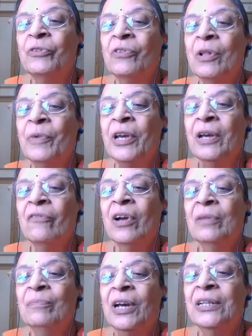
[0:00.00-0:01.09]
will be
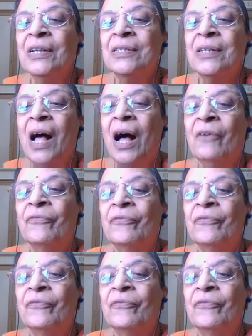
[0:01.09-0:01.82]
1 minus half.